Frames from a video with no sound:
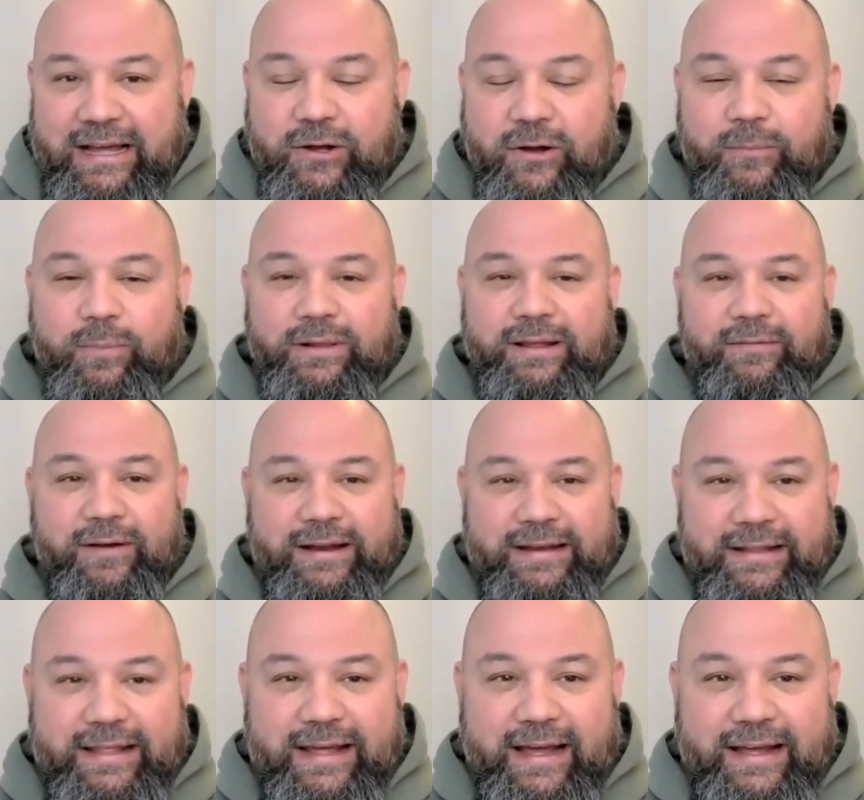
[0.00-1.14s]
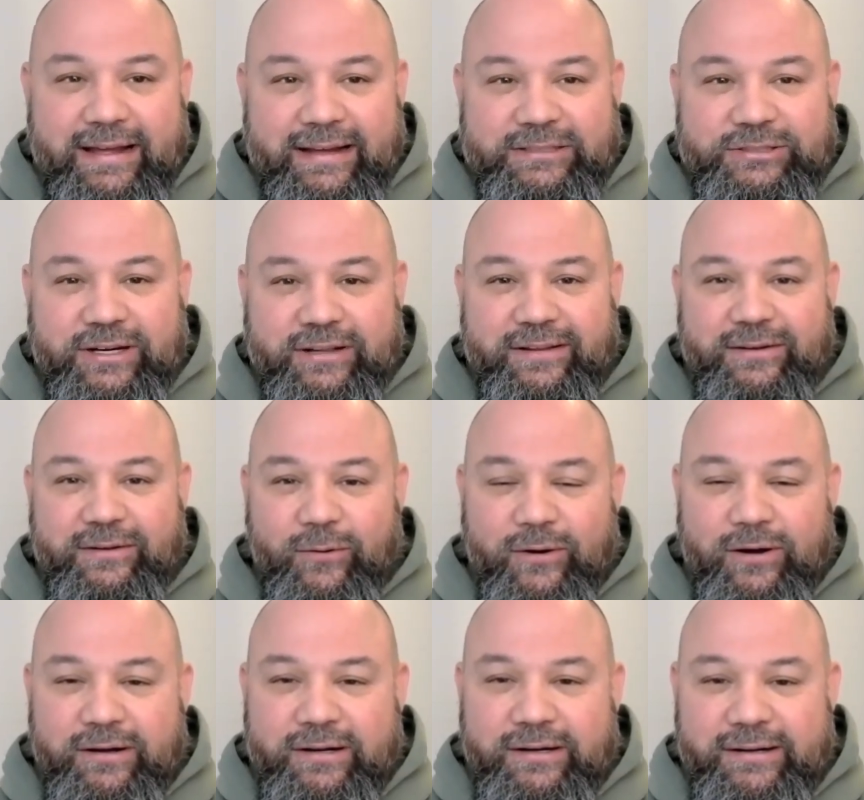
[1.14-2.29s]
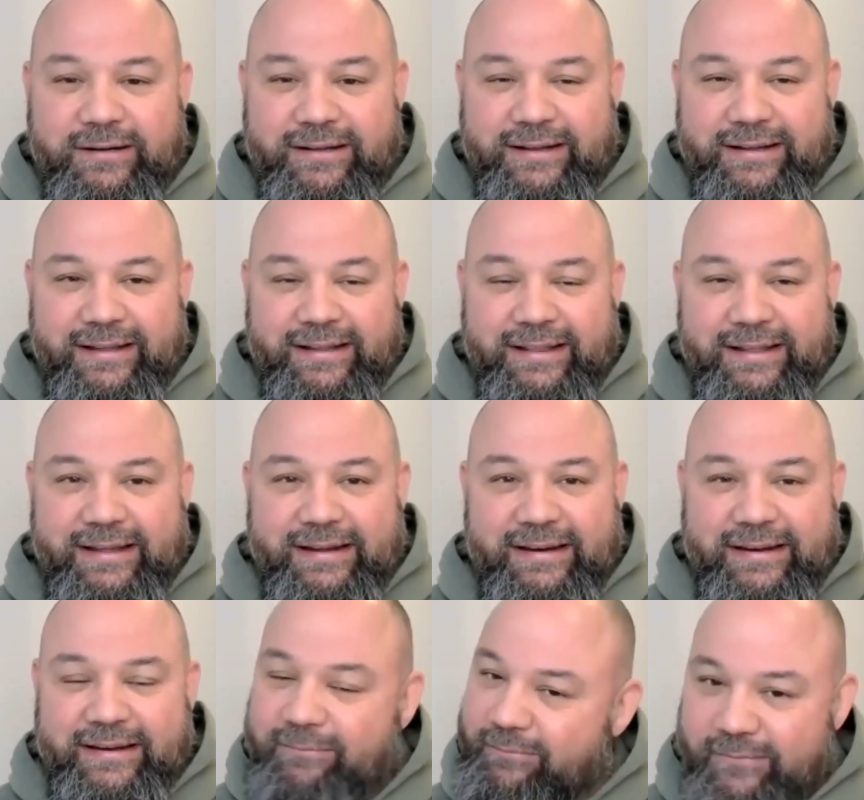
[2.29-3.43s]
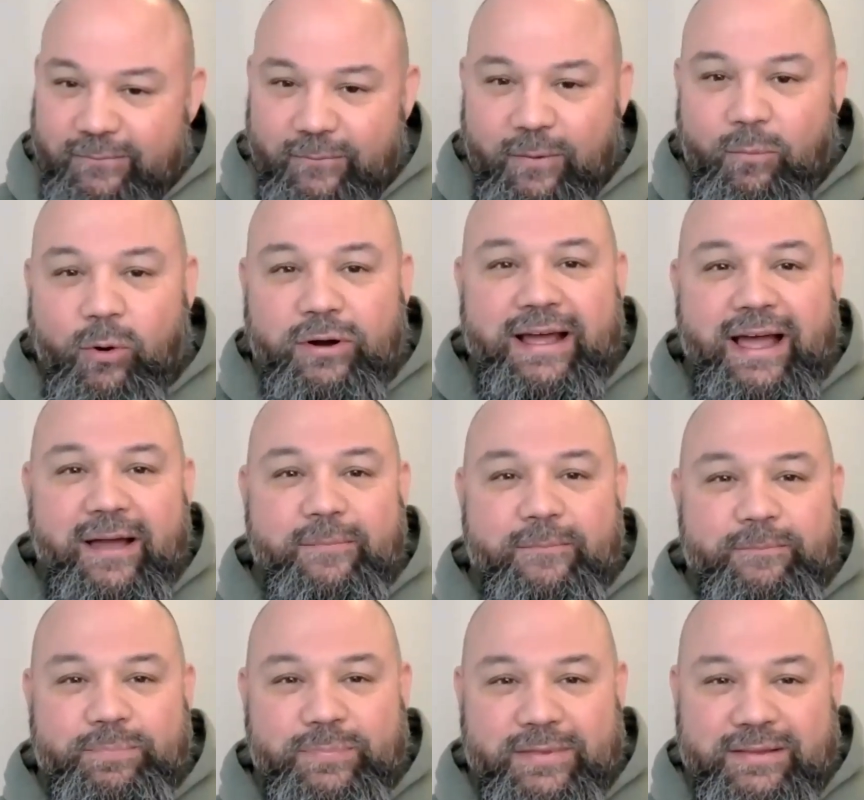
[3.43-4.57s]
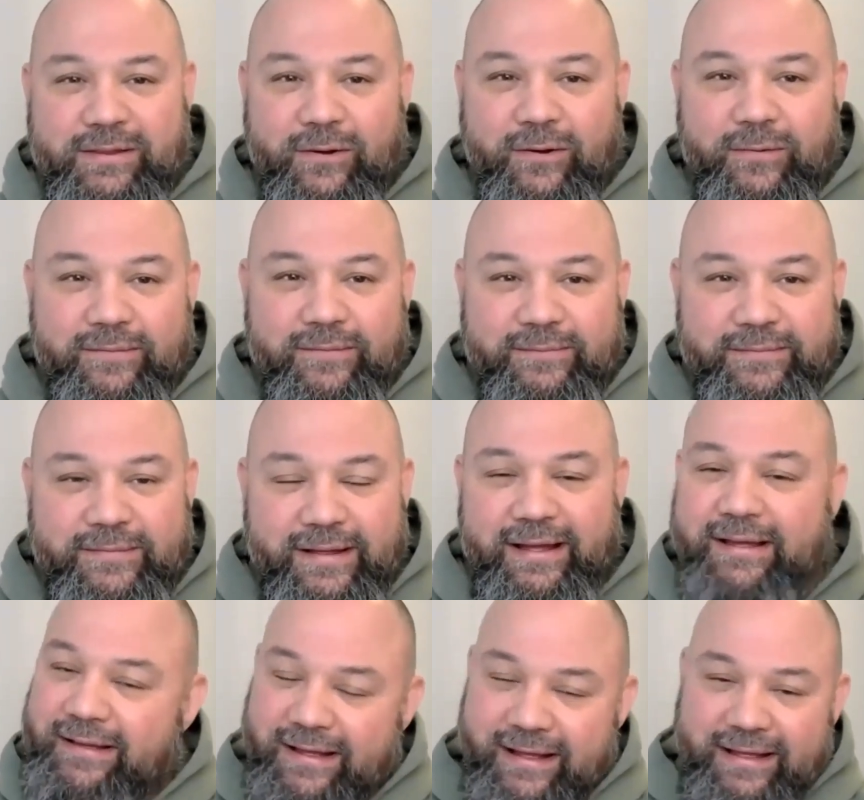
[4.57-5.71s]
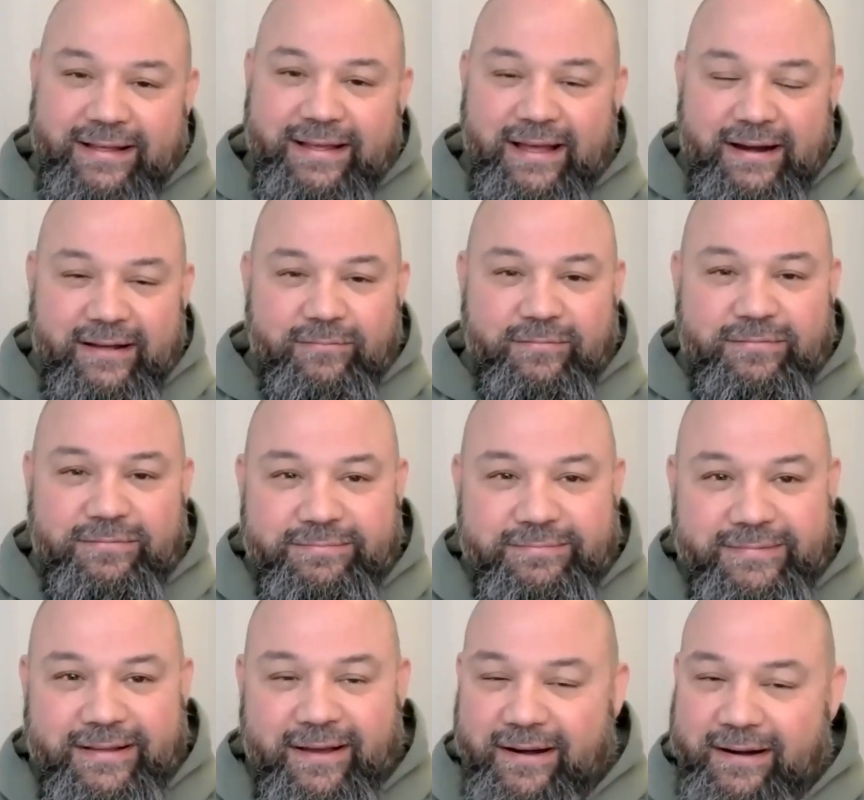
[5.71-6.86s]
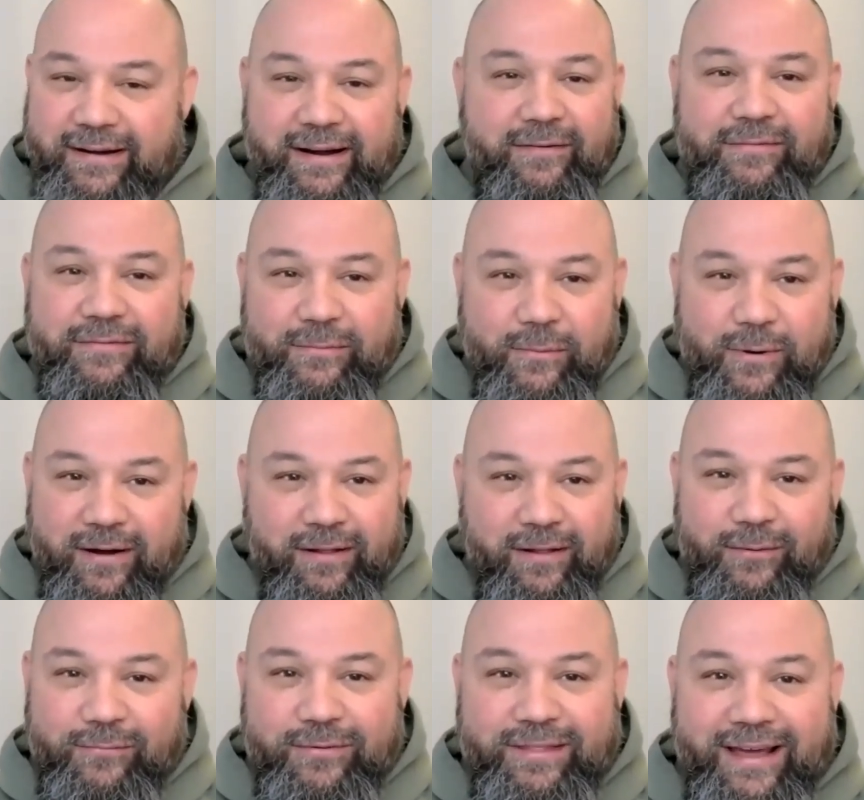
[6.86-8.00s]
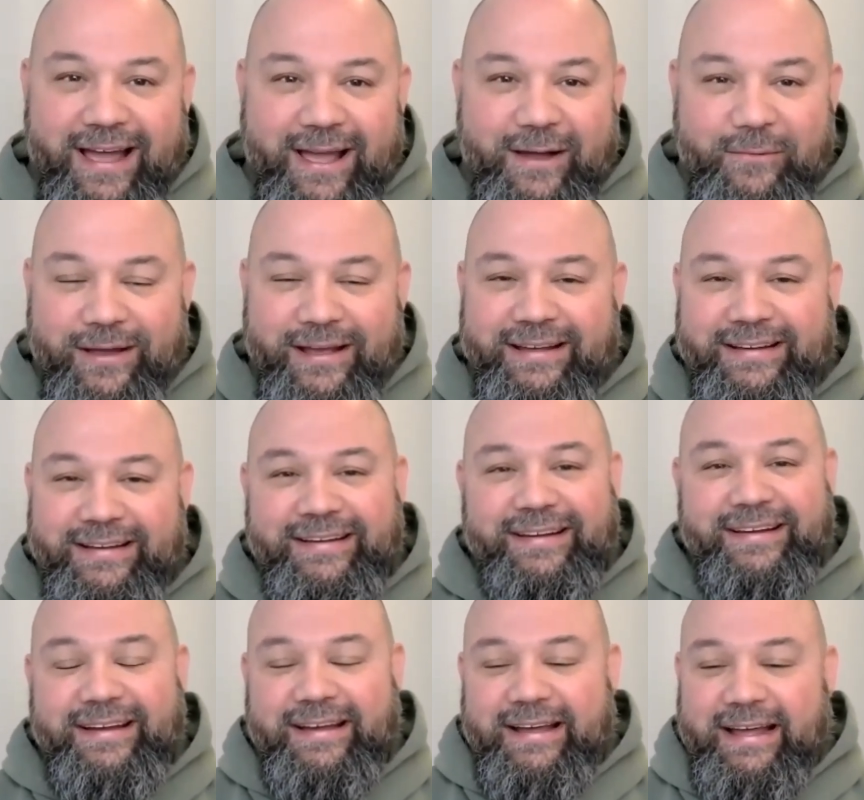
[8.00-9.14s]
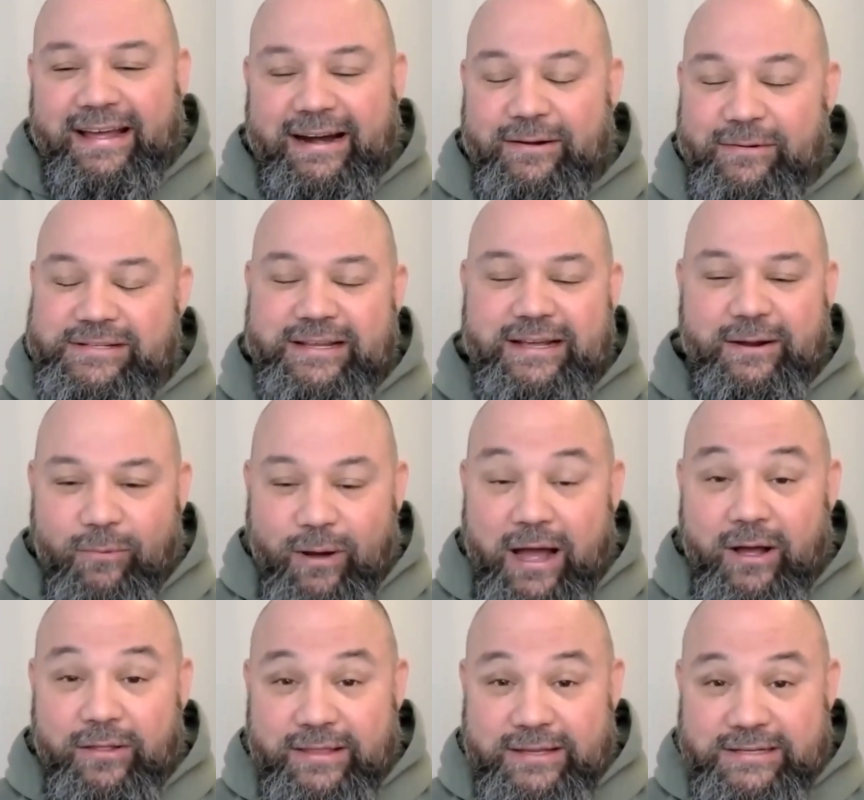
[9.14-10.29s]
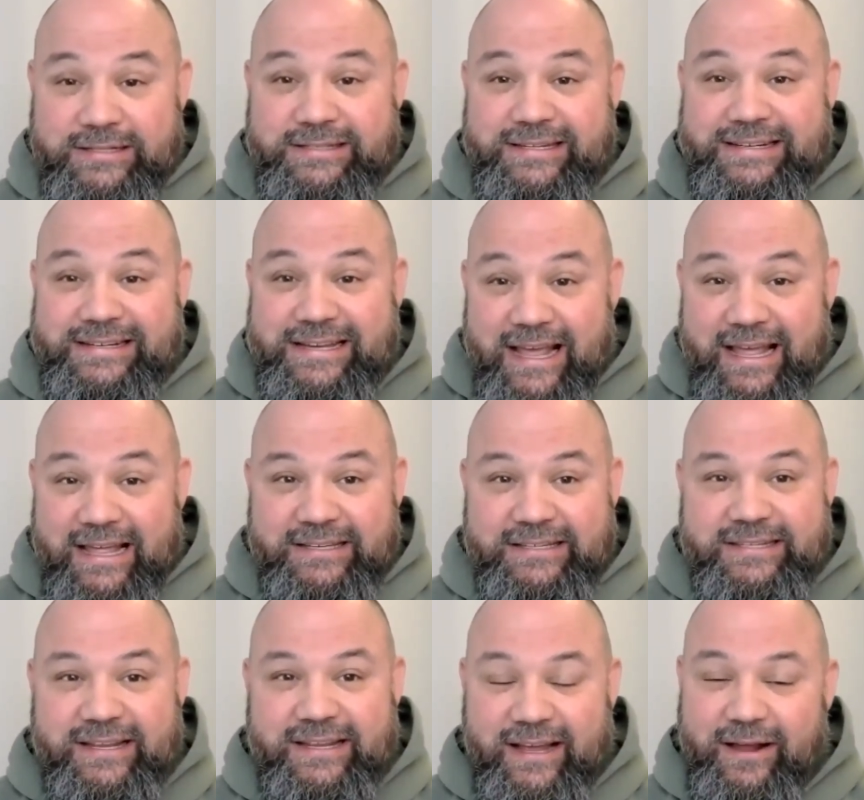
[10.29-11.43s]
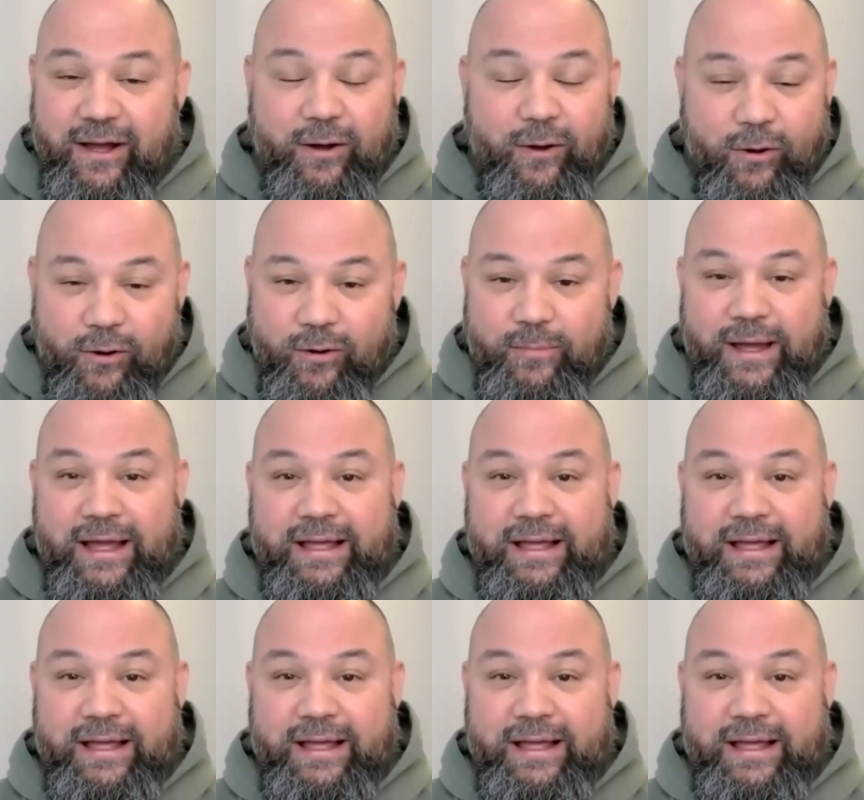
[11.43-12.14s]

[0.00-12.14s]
I couldn't believe I did that. I shut the door and then one more time. So I, I kind of got it everywhere, all over the highway. And I was like, wow, this is intense. I got home,